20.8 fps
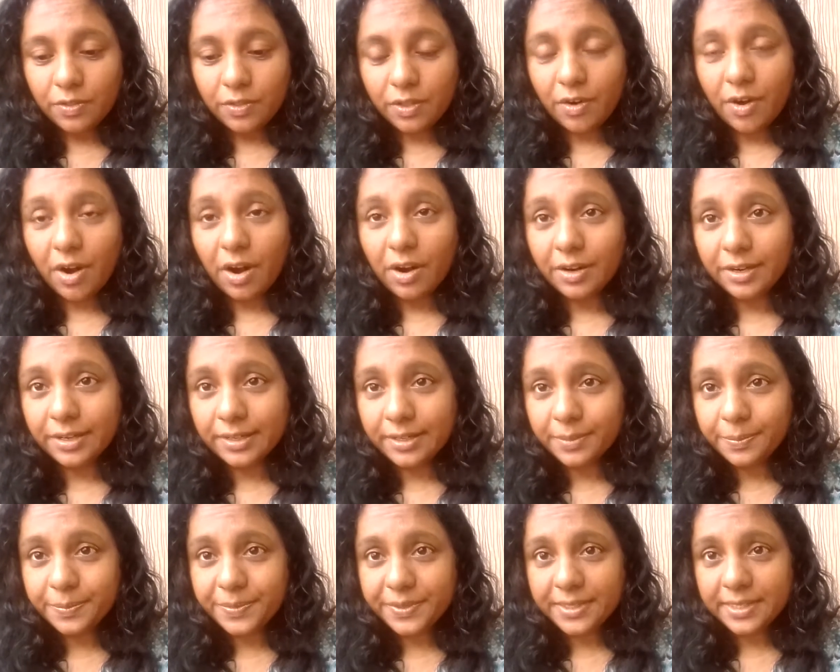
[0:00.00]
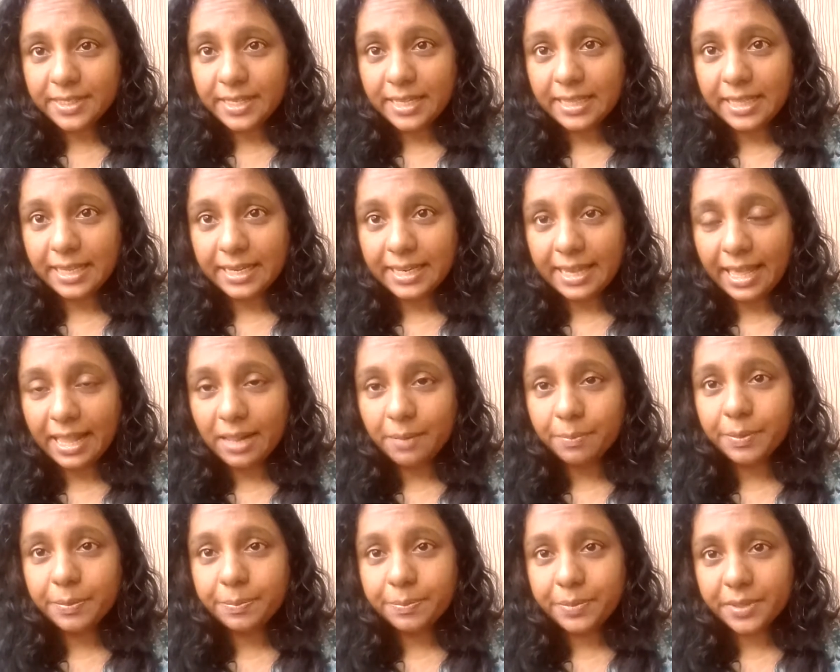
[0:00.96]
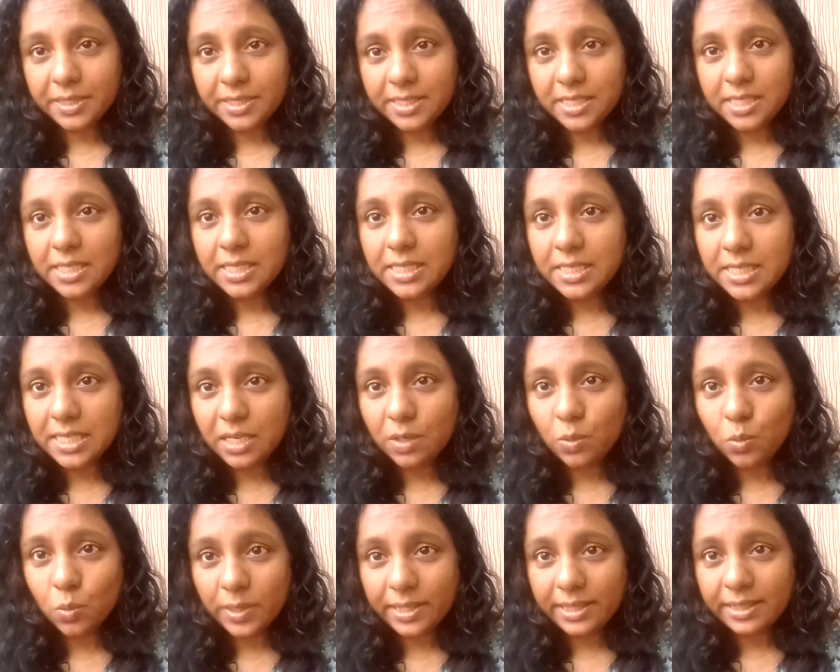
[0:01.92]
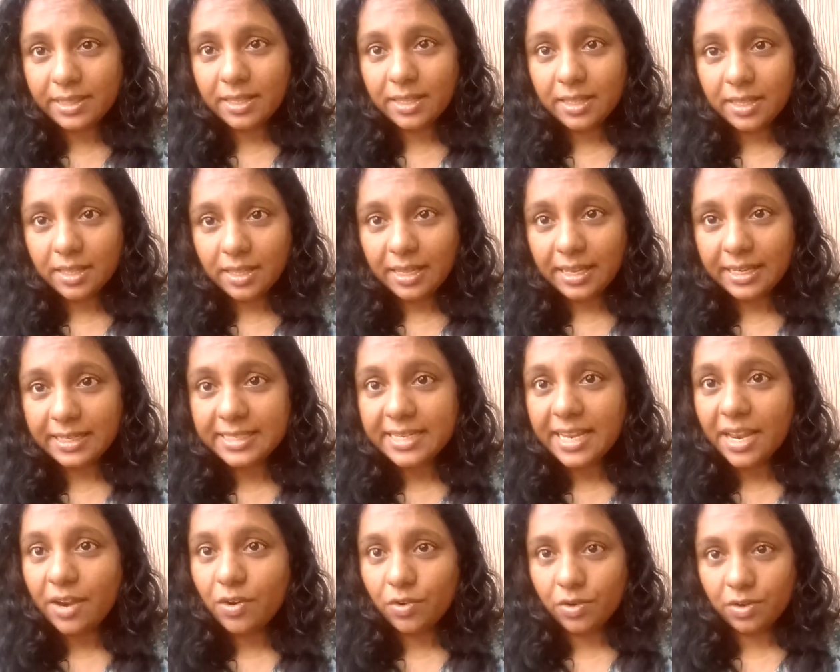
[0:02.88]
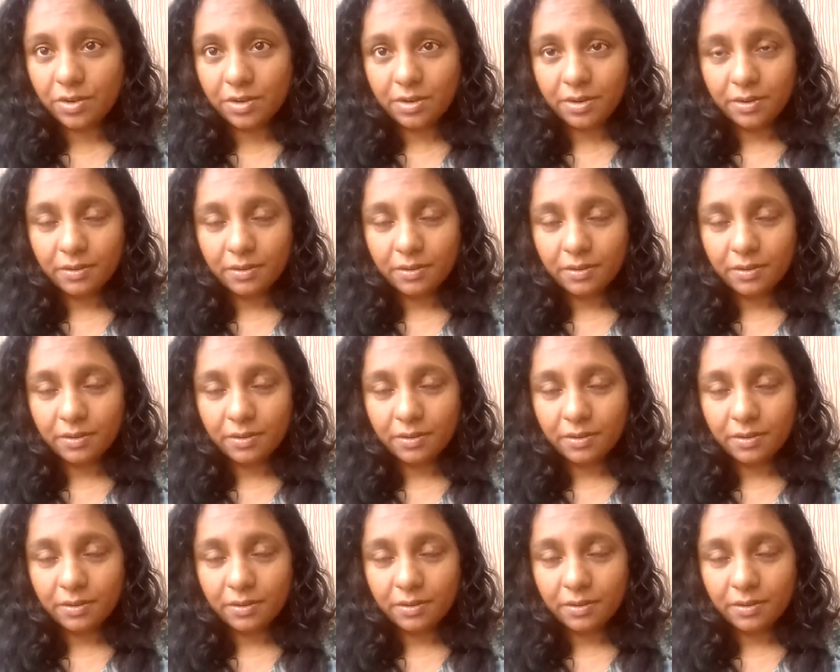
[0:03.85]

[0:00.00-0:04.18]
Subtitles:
There are herbs that help a person deal with terror.